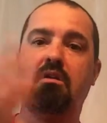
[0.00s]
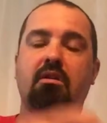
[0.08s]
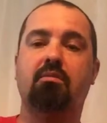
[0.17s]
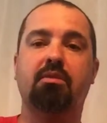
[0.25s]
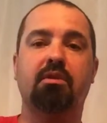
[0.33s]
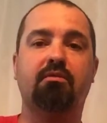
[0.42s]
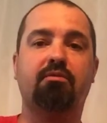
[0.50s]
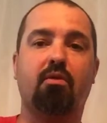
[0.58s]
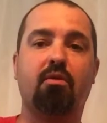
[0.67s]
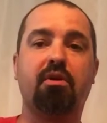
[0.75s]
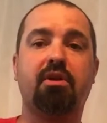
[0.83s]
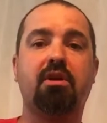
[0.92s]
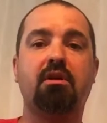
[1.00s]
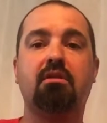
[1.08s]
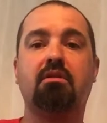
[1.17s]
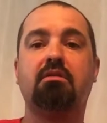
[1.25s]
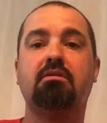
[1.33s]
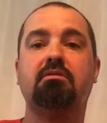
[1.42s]
There'll be 4
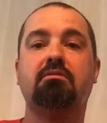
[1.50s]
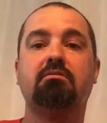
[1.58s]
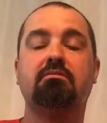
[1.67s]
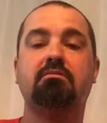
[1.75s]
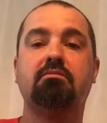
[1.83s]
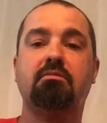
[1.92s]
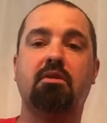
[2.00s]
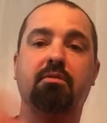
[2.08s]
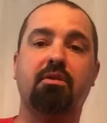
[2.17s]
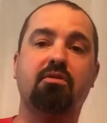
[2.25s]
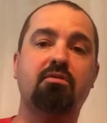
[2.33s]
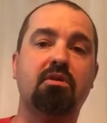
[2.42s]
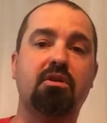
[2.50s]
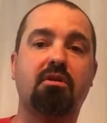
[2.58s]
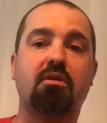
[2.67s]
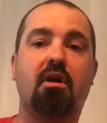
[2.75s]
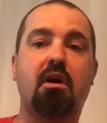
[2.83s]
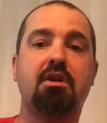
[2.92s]
here, there'll be 2 at the
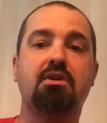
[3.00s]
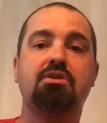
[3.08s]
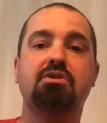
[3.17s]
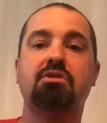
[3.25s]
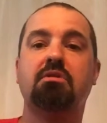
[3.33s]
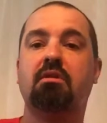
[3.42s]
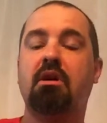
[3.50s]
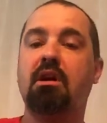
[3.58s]
cottage,